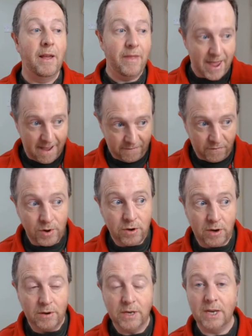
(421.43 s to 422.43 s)
therefore
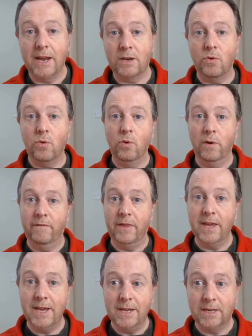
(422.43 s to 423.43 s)
you're going to get all
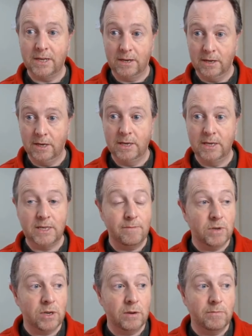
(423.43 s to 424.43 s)
of these
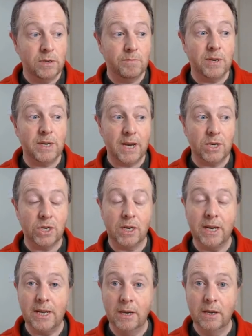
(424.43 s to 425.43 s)
symptoms
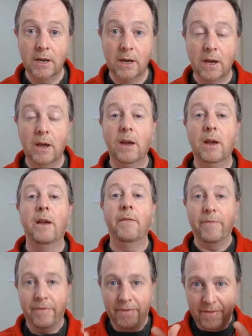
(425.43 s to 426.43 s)
potentially.
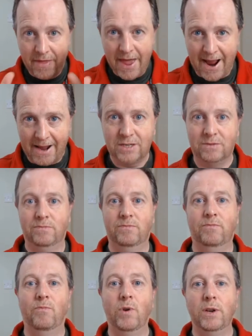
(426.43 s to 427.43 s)
That's
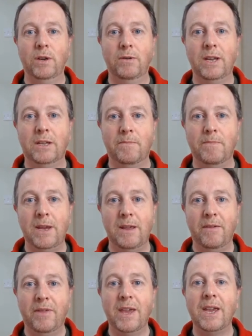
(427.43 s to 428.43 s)
what you need to
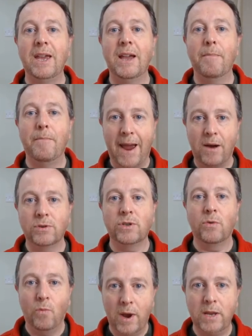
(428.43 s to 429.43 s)
be thinking
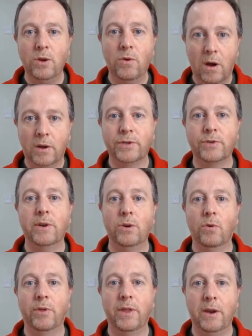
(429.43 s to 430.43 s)
about when you're
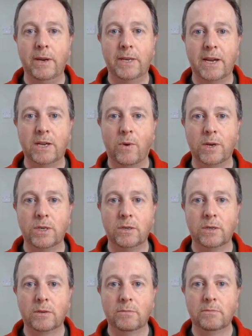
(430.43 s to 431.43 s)
answering your theory test
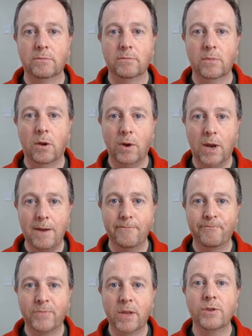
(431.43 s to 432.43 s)
questions. Okay,
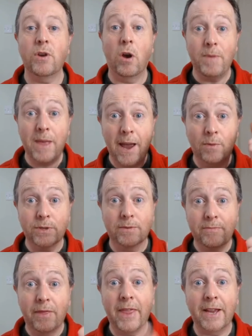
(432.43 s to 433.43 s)
so I hope that helps.
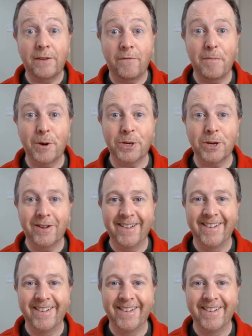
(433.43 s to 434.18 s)
Thanks very much.